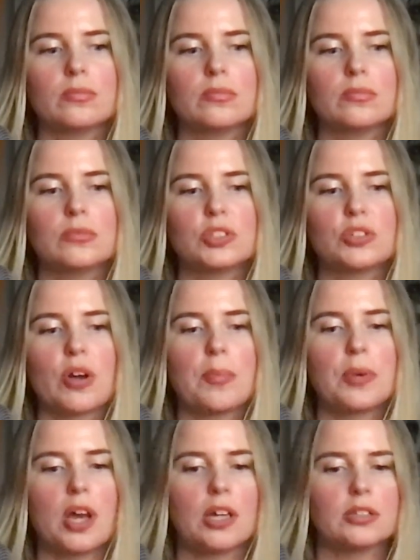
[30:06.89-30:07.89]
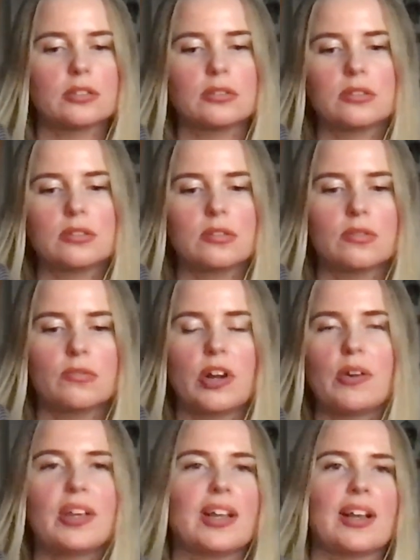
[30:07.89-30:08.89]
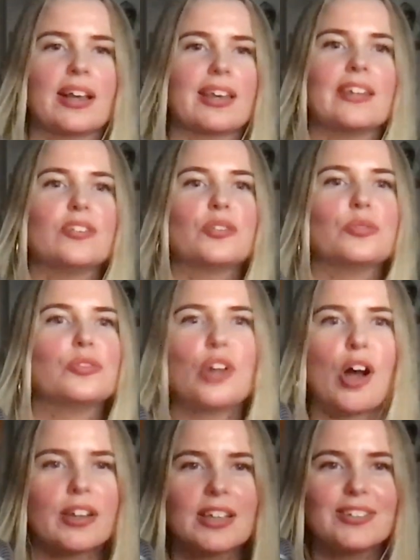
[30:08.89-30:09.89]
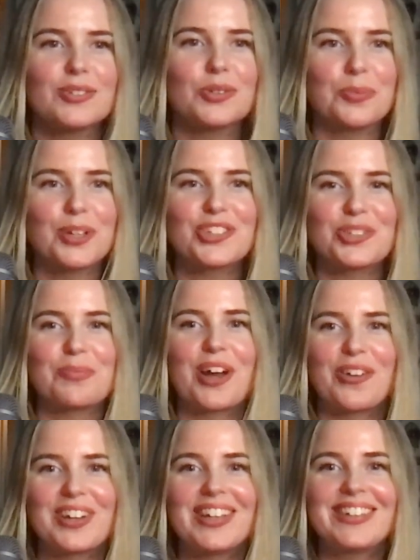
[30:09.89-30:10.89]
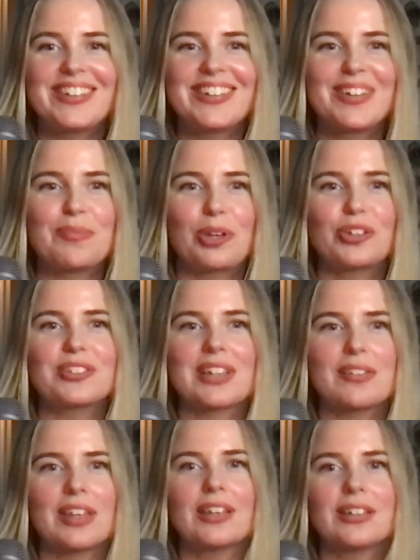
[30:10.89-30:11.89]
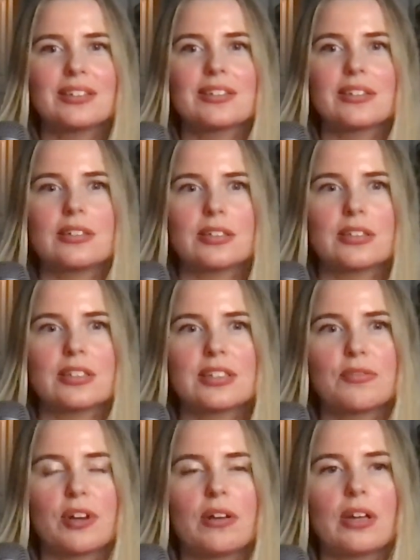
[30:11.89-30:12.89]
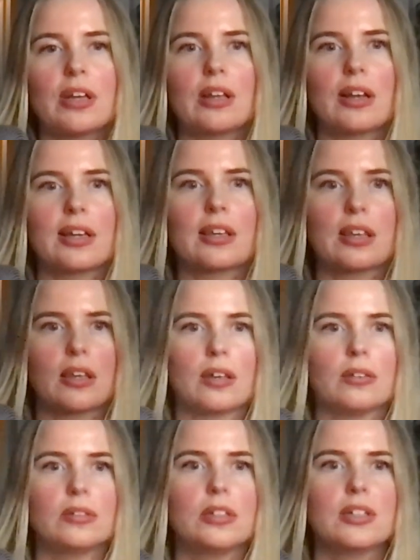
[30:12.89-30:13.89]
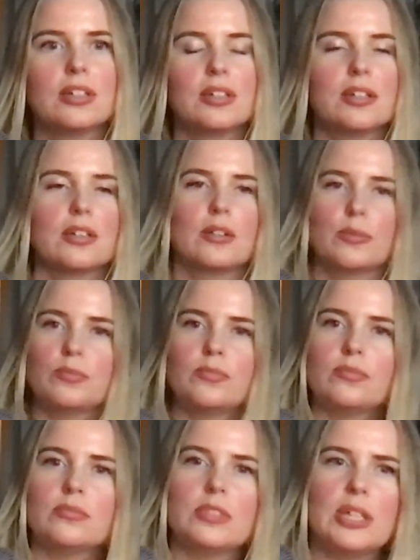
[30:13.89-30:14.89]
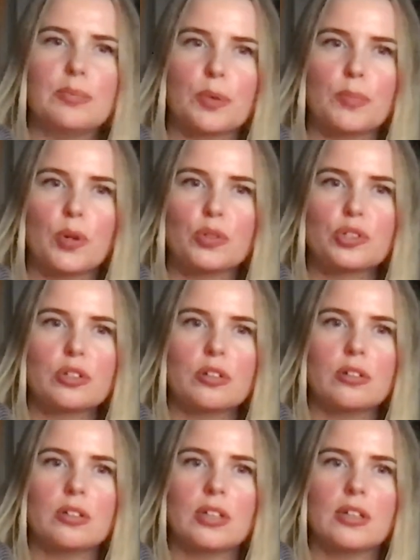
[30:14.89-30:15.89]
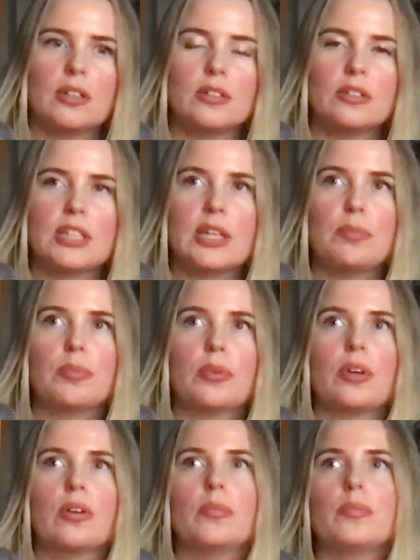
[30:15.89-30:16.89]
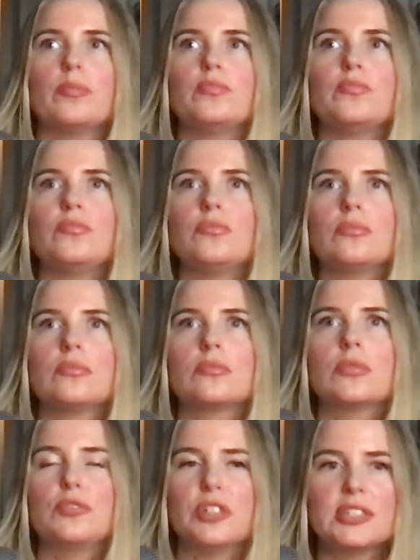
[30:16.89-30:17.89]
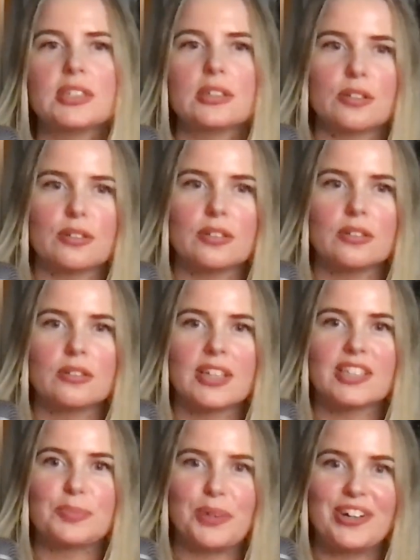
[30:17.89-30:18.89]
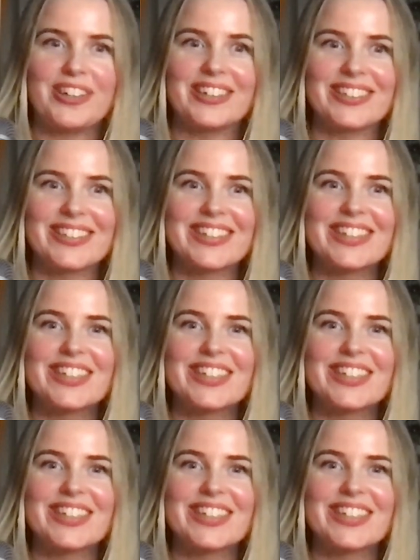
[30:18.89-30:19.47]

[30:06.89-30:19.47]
so I'm not very like into talking too much about it, because I think it's a very like deep emotional and deep physical experience.